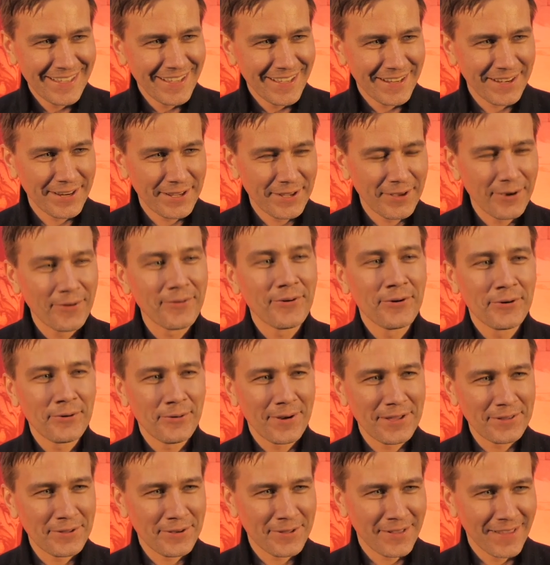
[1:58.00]
And I go, "Who
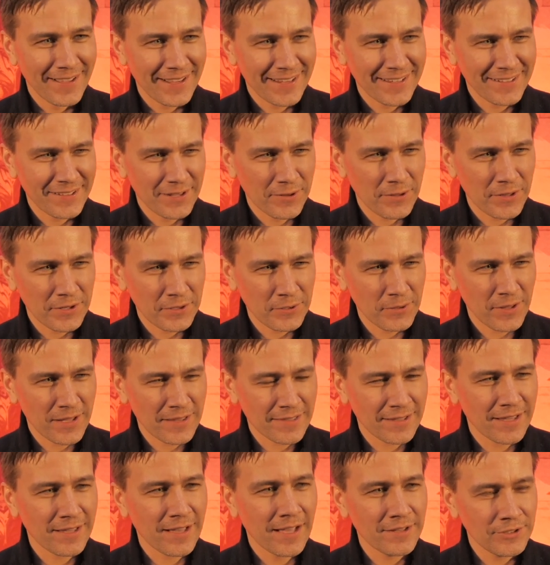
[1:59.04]
do I look like?" And they go, "You
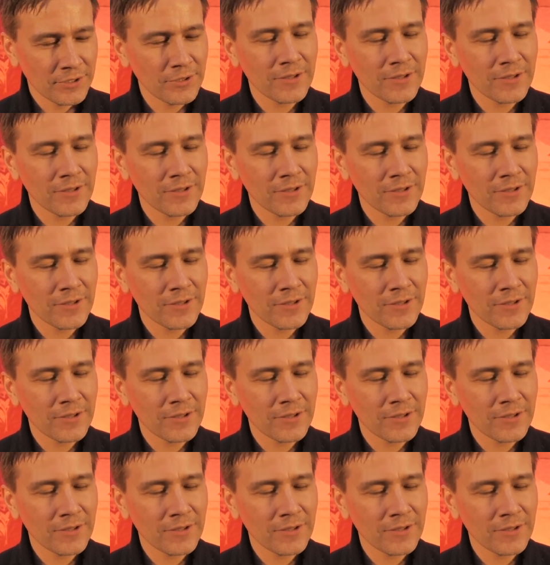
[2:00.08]
look like the guy.